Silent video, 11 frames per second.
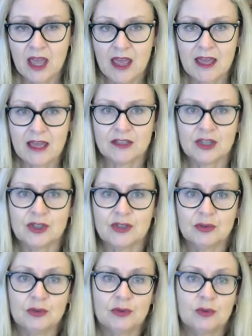and
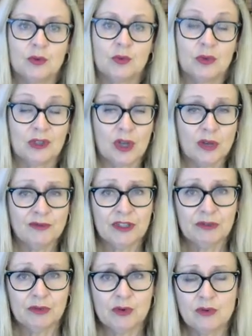you will hopefully
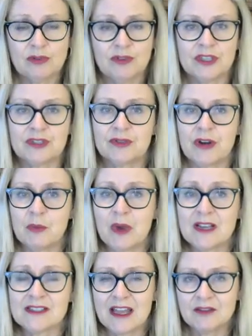recall the
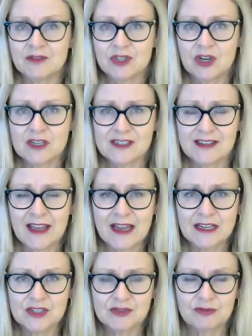Tramways advertising
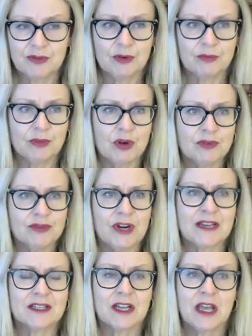case from
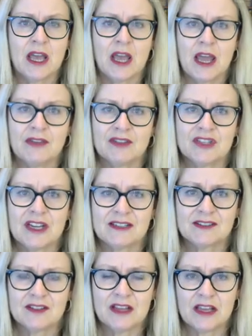contract and the
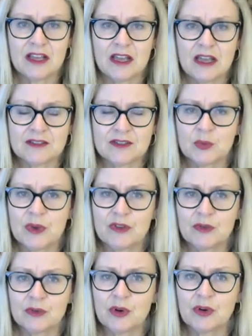test there as to whether
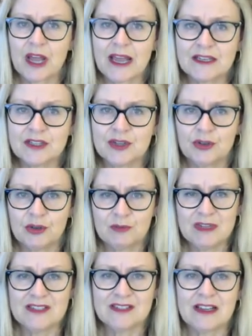or not a term
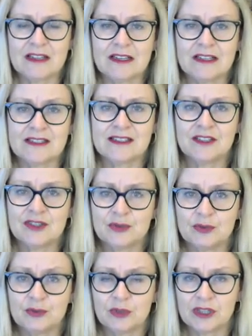is an
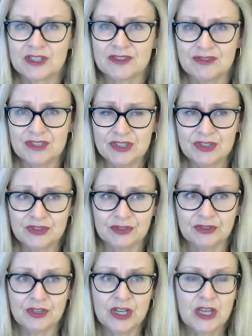essential
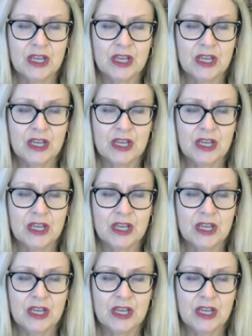condition